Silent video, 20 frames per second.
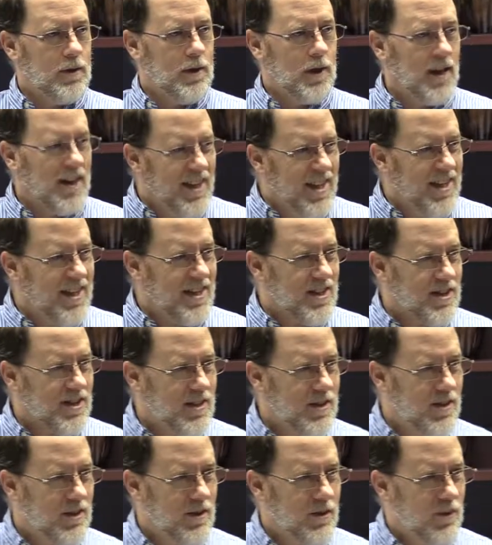a
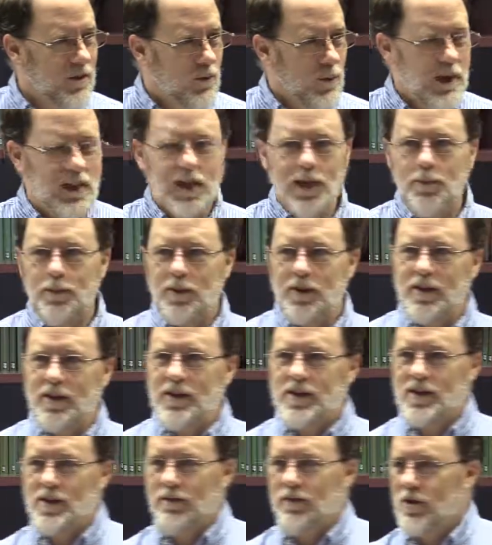list. We keep a
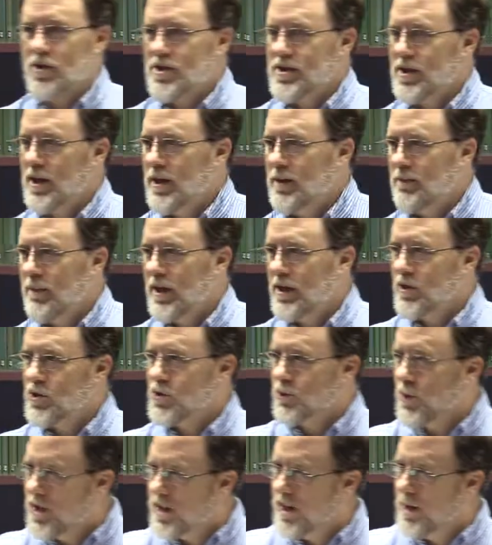list of our saint
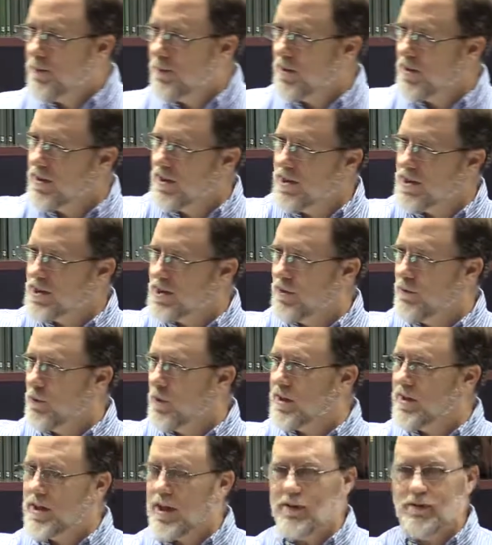makers. We keep a list of
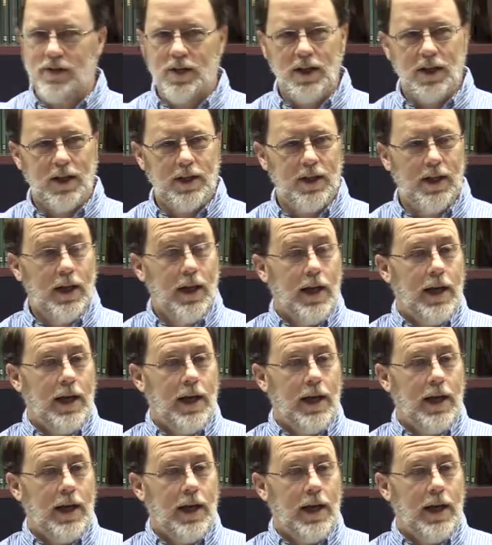what they've done.